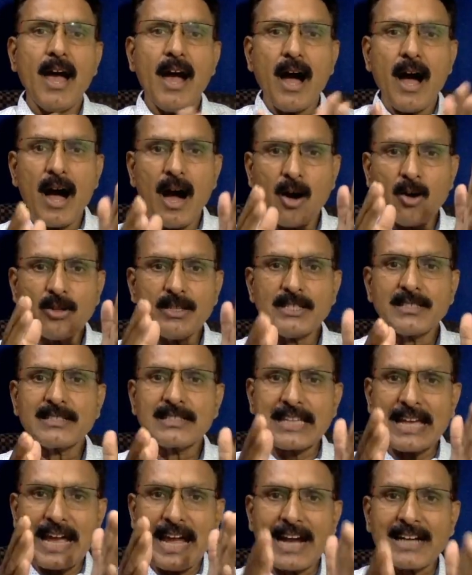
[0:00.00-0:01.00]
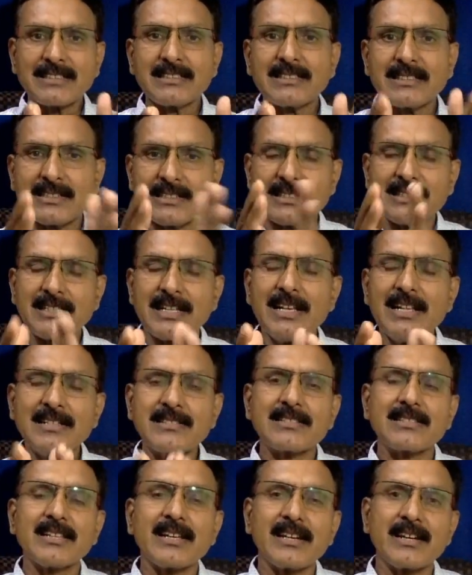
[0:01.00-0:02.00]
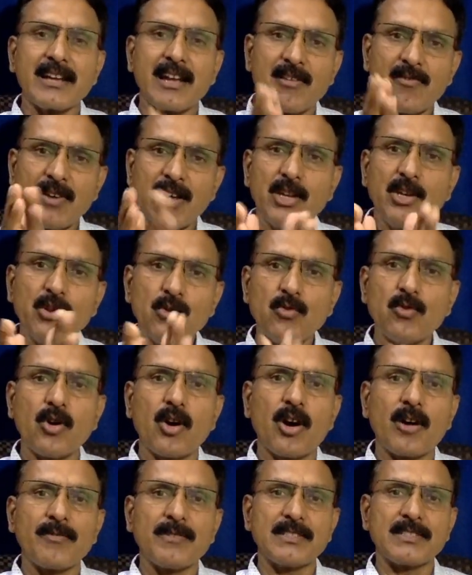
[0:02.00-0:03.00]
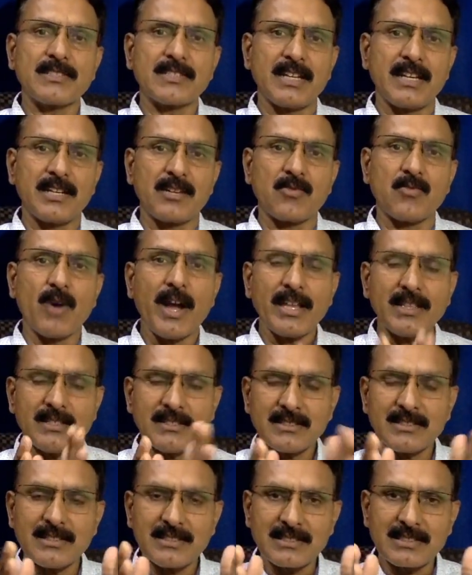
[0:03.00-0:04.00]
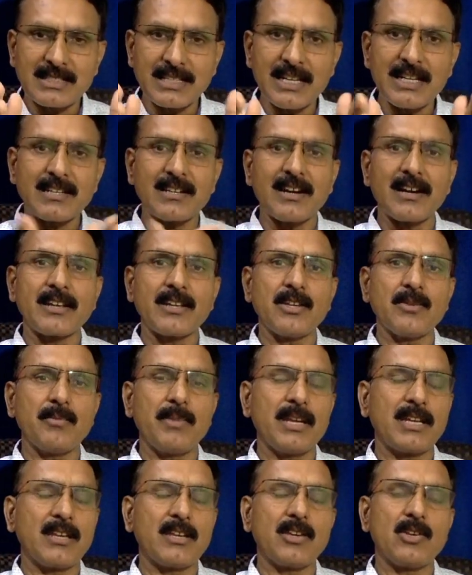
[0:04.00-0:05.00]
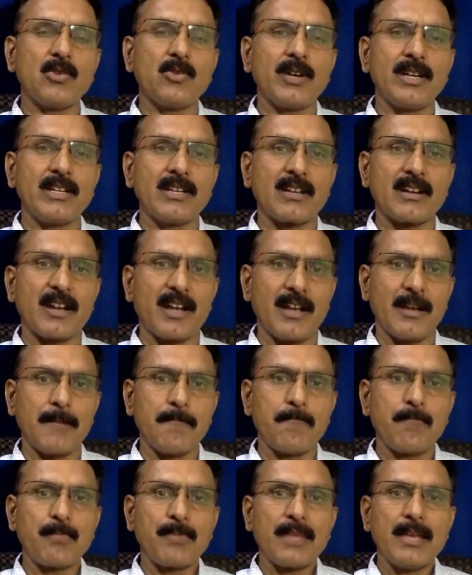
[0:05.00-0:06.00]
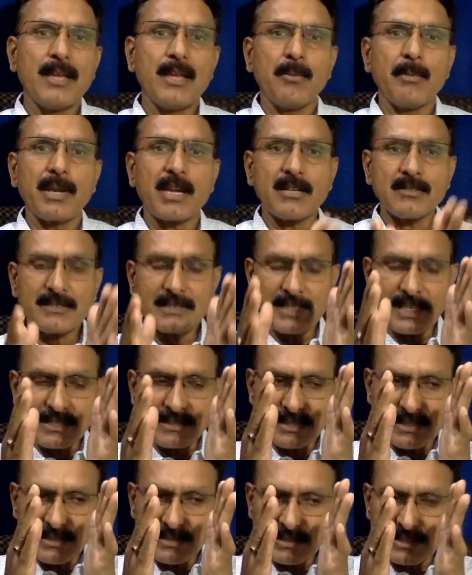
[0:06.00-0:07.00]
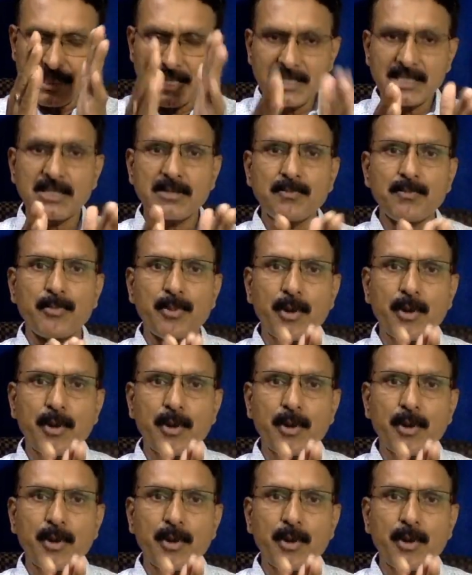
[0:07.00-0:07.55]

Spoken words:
How this act curtails the revenue of a state? Why this state are making hue and cry? Because section 6